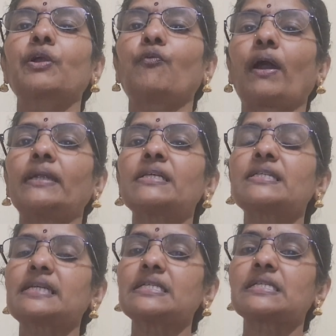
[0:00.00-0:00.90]
One
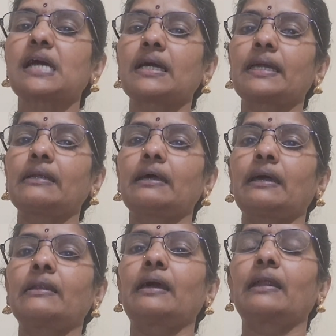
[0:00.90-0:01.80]
is intra-head
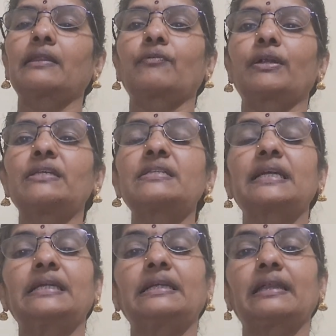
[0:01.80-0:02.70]
and another one is
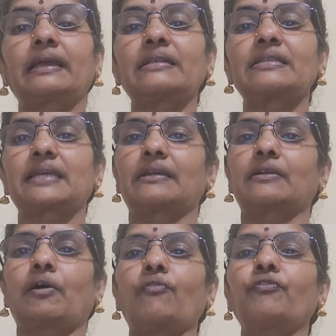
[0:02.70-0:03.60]
inter-head
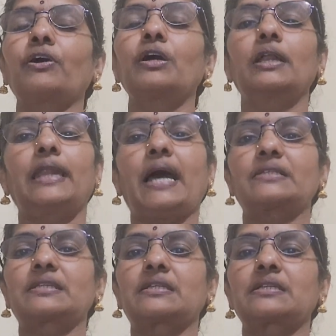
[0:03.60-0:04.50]
set of
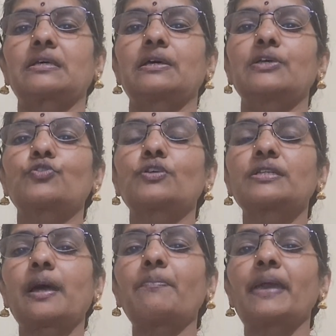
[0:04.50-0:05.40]
losses. So
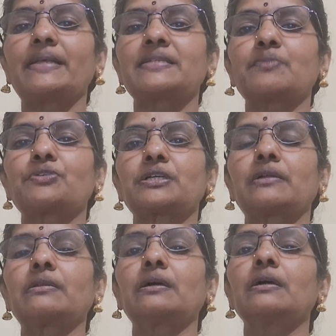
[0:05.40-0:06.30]
some
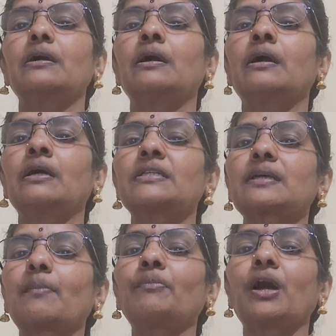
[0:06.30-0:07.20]
exemption,
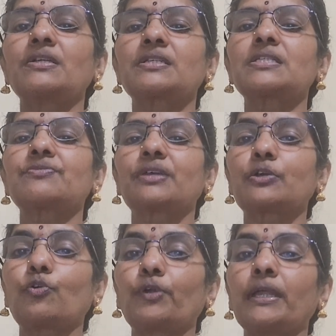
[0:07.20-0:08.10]
some losses
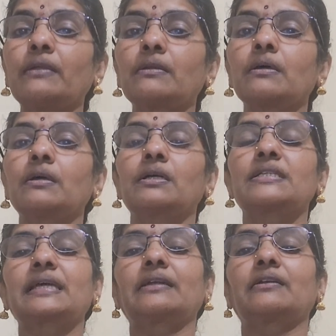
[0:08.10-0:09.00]
we couldn't
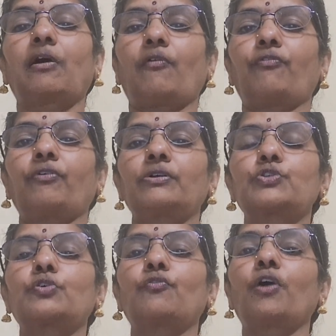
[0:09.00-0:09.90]
set off.
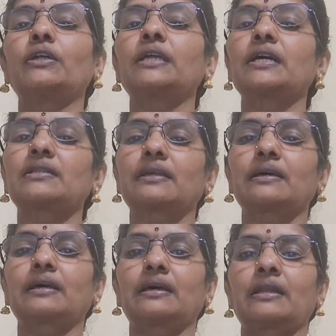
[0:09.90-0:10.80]
So what are
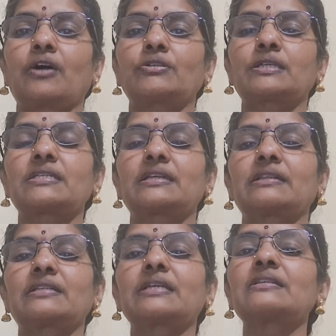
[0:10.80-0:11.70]
the losses in
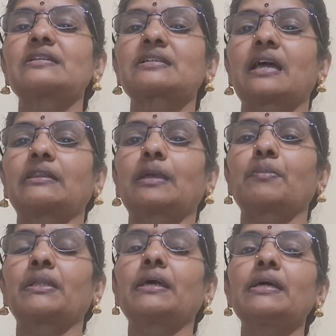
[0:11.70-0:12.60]
the sense is nothing
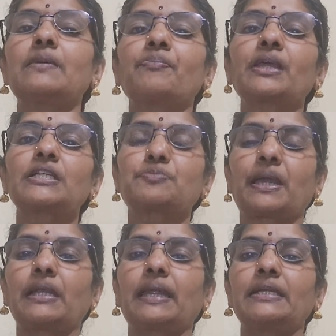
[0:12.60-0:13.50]
but the
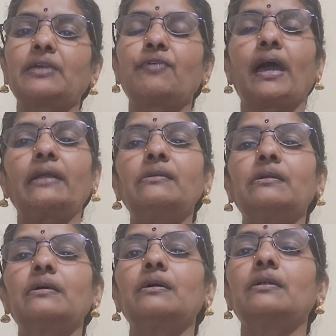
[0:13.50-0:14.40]
speculative
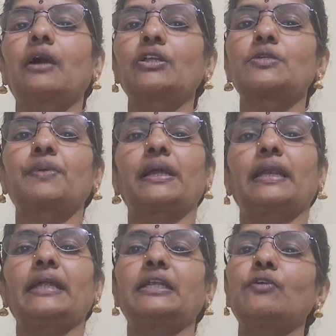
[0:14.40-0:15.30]
and
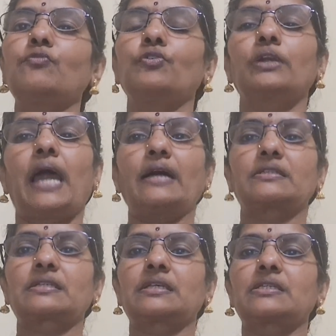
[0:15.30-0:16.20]
non-speculative
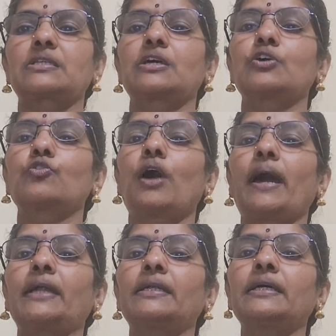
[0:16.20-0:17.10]
losses.
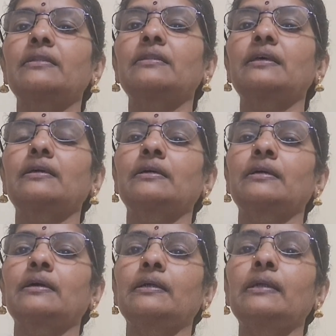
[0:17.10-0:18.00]
Under the
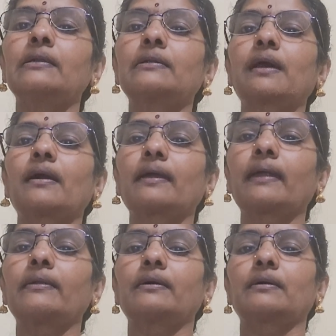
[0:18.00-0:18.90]

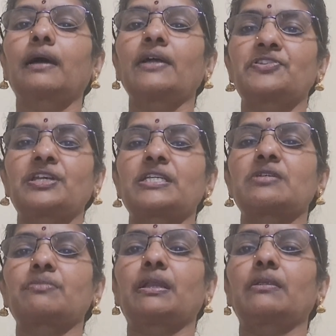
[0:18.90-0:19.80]
intra-head
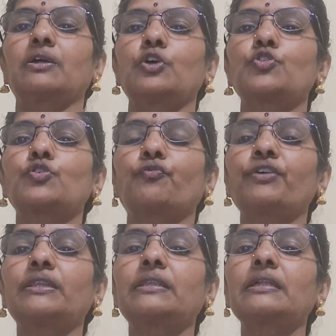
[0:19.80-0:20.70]
adjustment, so
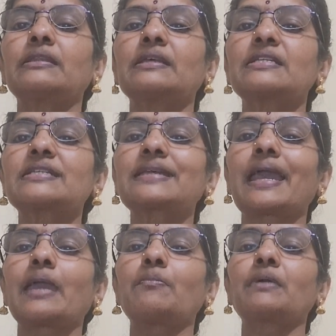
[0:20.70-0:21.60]
within the
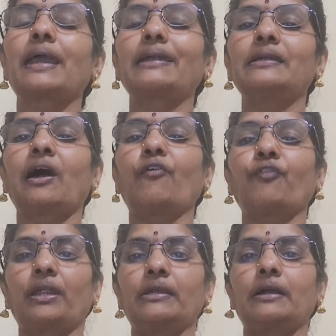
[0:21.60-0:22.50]
same head
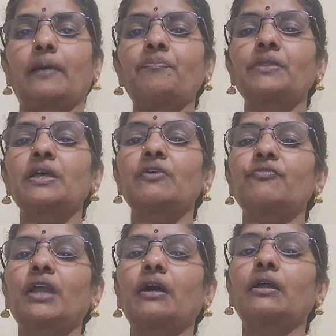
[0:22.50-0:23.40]
of income,
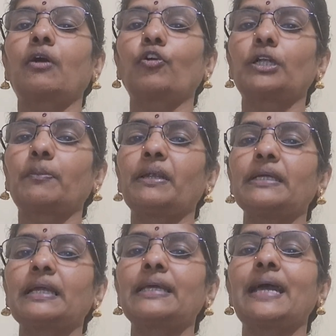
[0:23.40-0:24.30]
we are
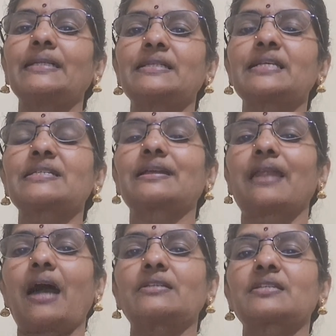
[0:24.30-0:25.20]
automatically adjust the
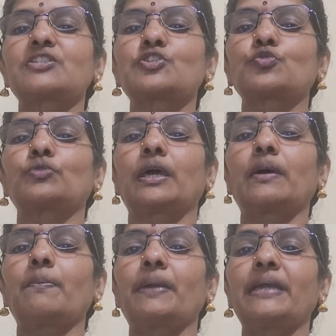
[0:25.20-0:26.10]
losses to
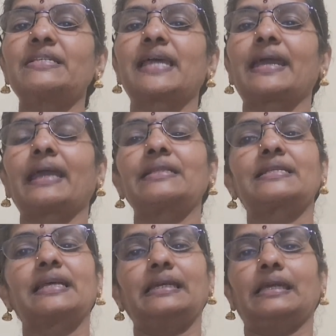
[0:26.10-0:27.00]
the base
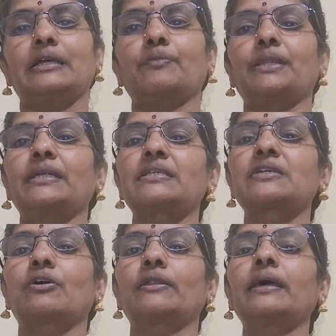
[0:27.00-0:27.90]
against the income. That is
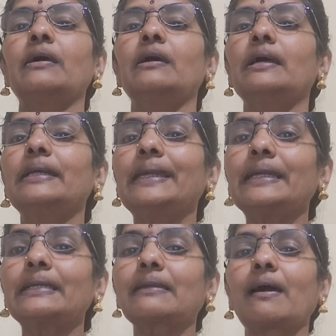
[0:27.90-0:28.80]
called the
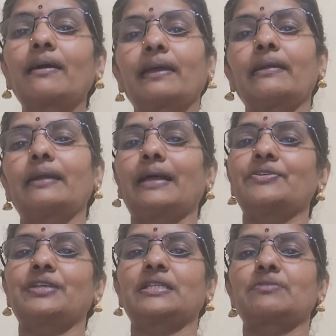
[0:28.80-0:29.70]
intra-head
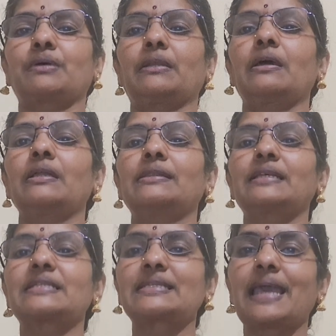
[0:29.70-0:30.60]
adjustment.
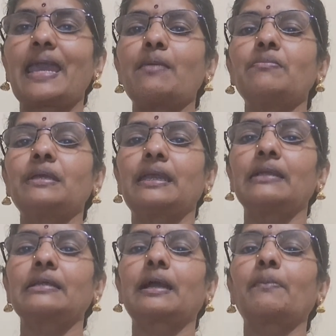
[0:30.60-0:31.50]
The same
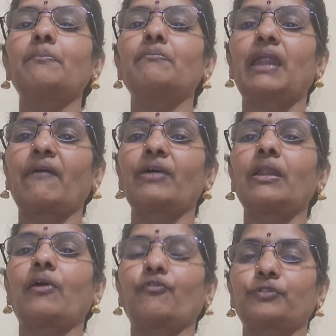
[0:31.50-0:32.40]
income
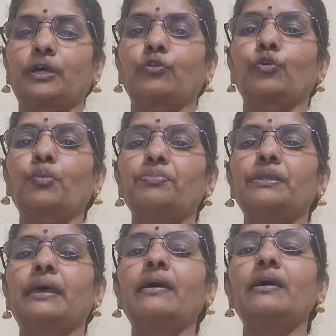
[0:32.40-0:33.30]
level of the group,
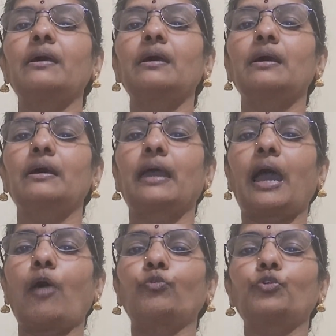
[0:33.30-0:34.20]
the
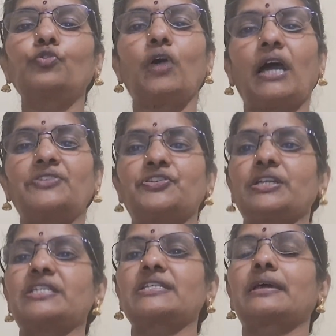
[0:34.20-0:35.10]
have to
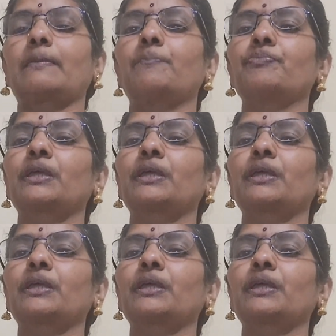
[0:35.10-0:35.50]
adjust it.